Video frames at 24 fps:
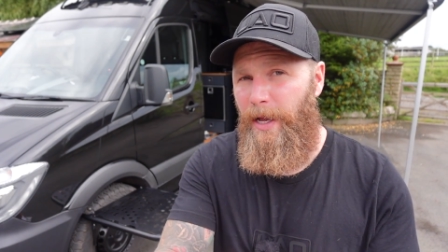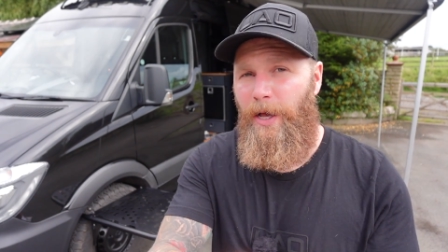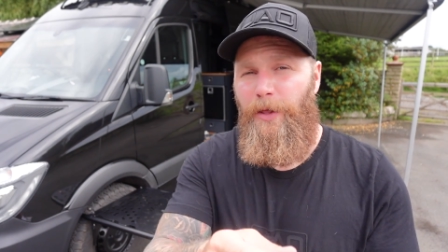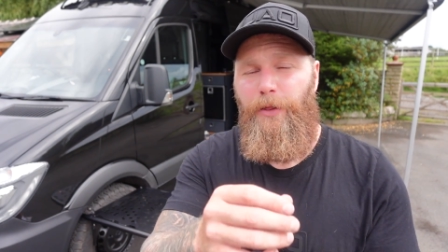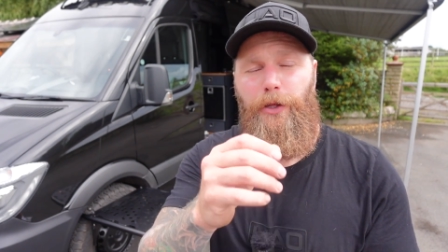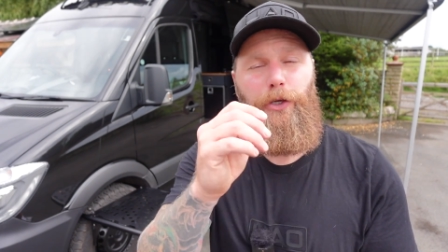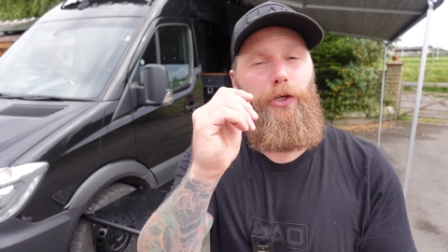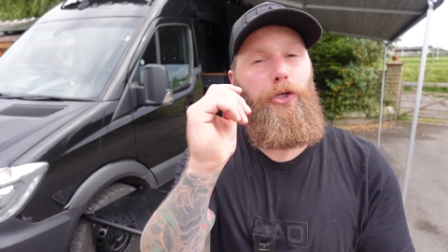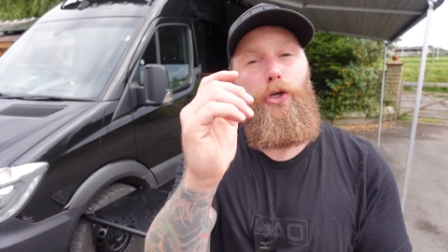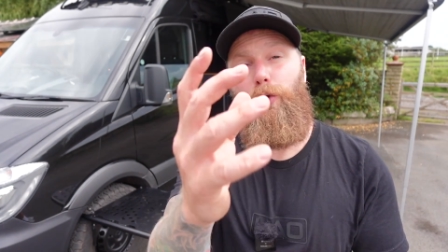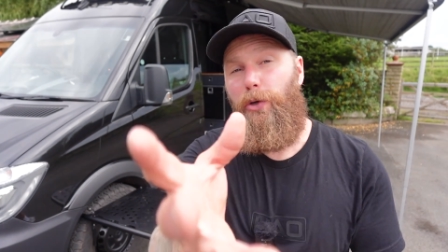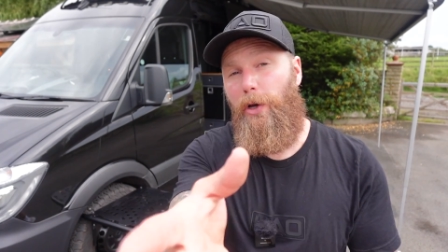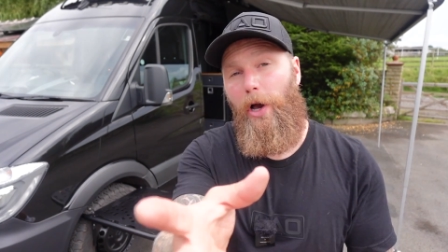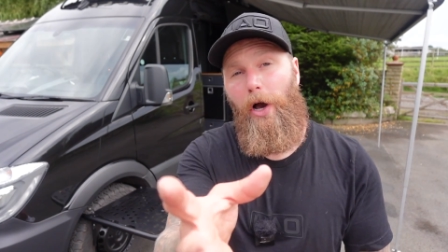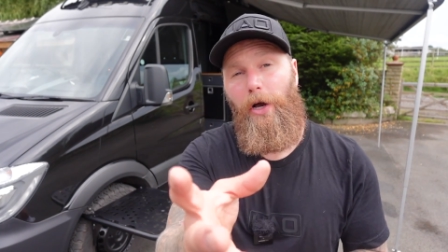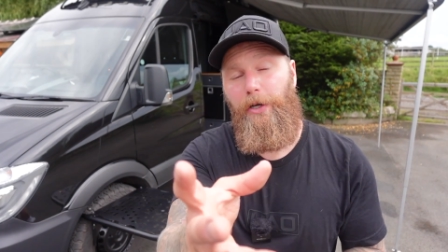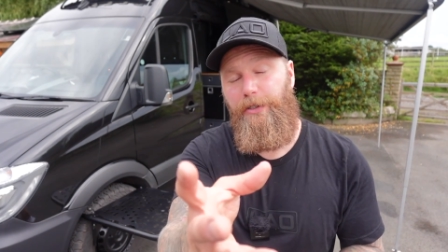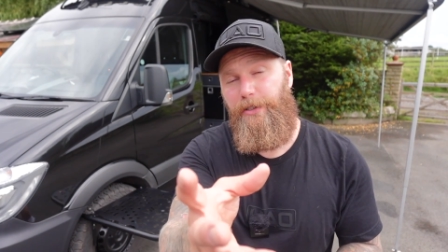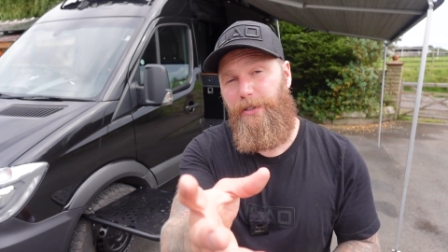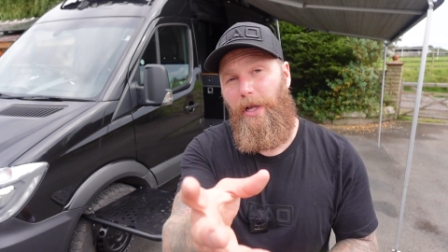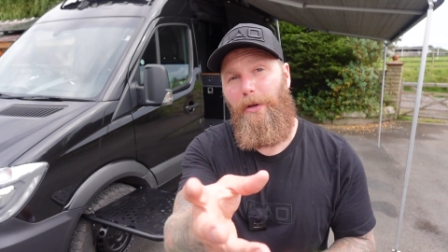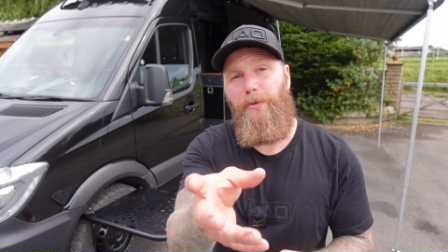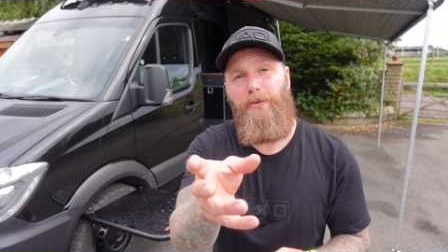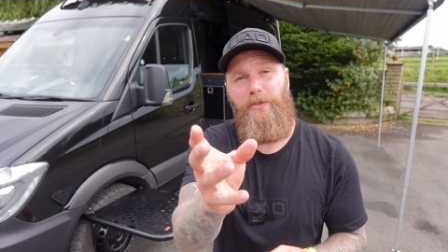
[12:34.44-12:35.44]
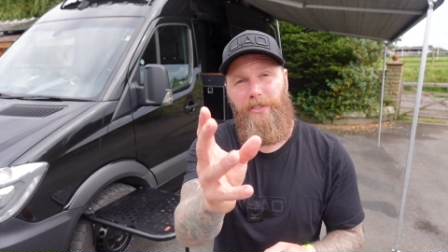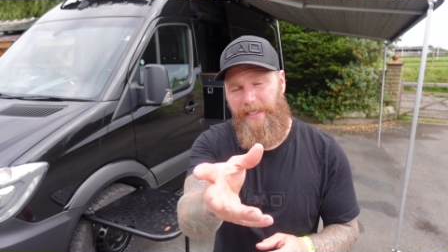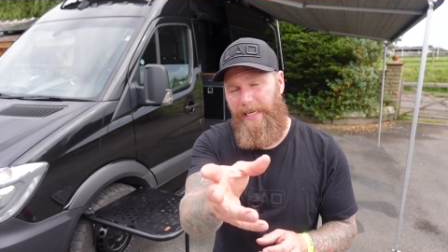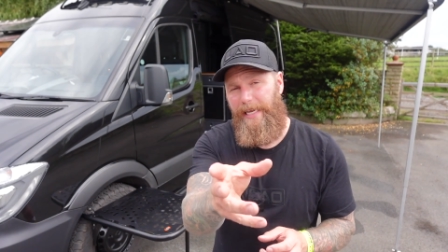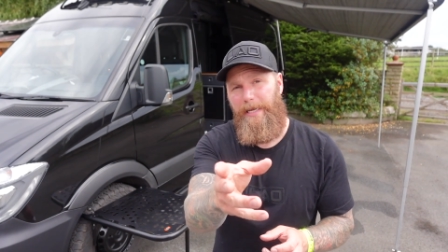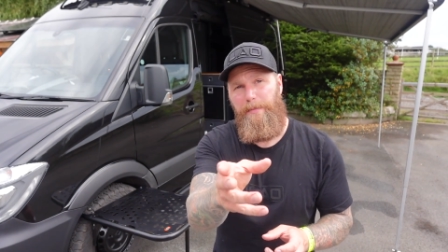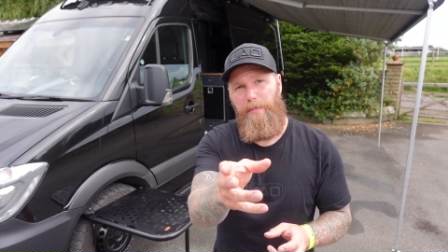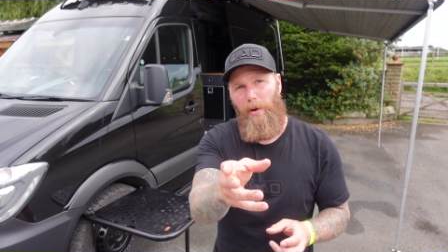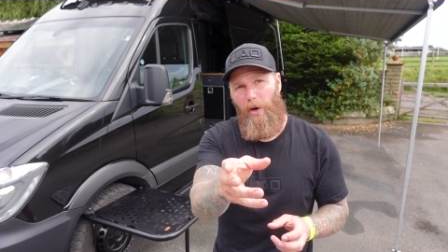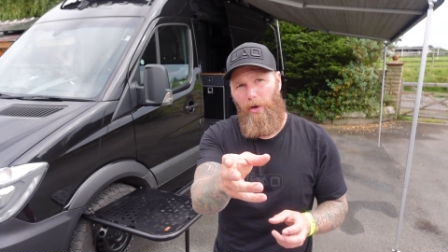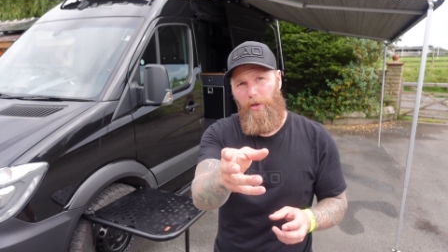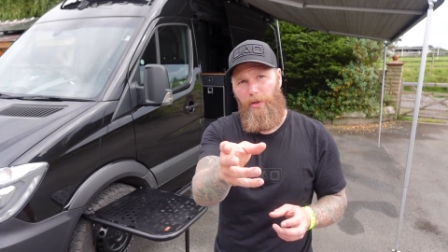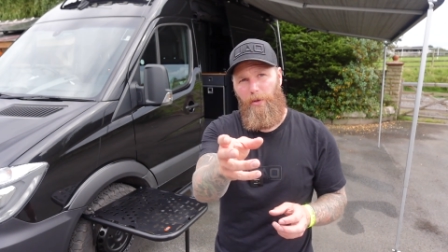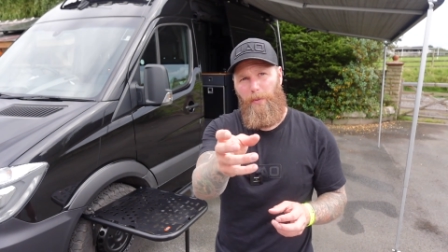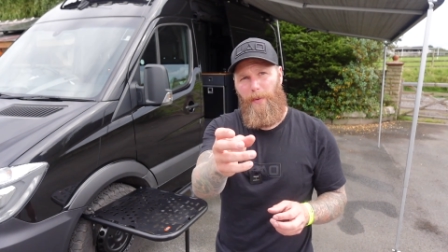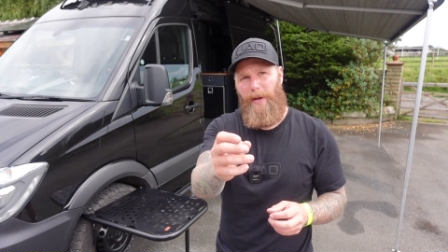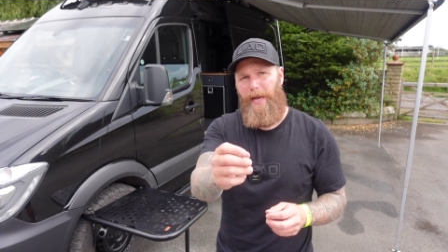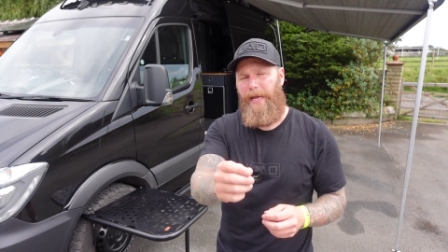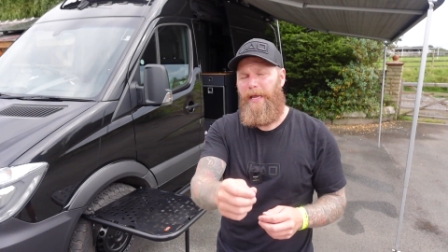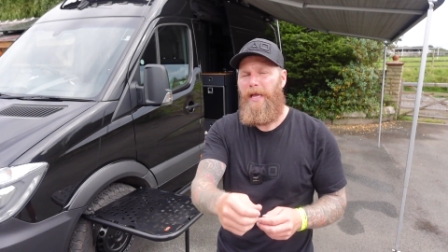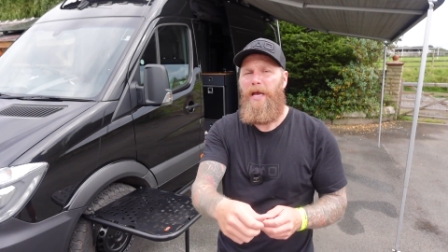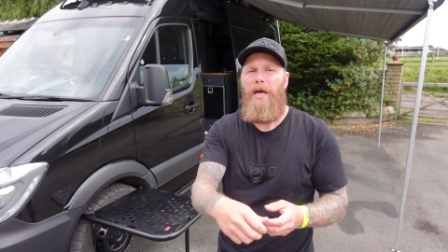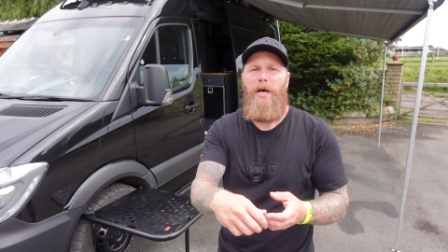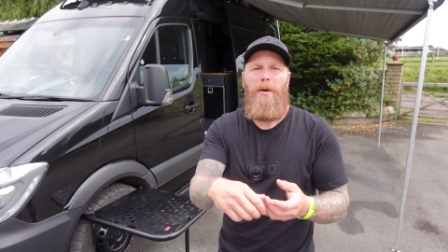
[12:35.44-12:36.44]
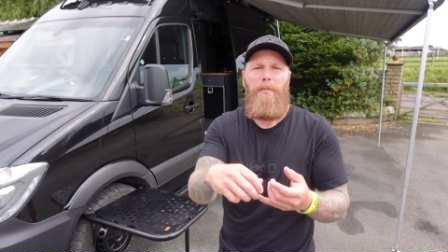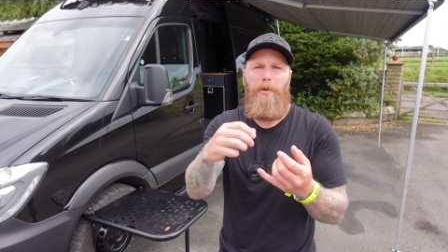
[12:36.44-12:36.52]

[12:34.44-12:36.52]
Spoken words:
that you guys don't see, by the way,